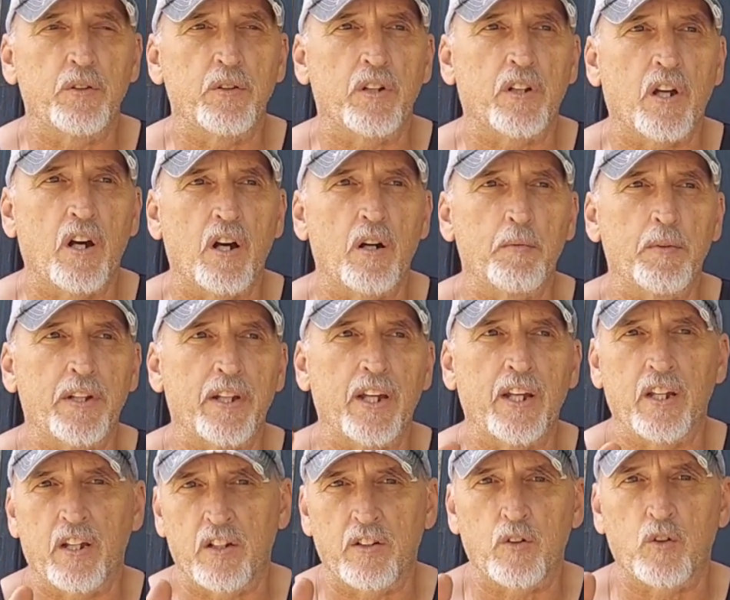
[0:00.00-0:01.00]
to
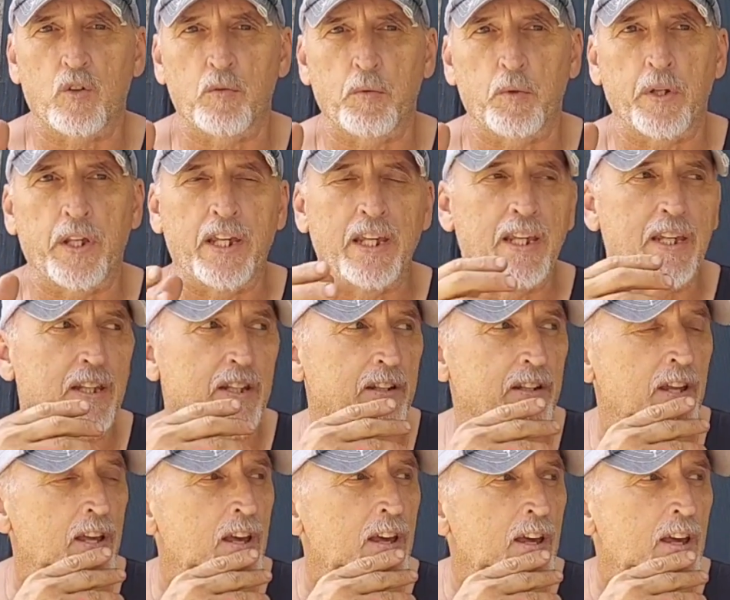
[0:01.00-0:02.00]
accommodate a normal hen.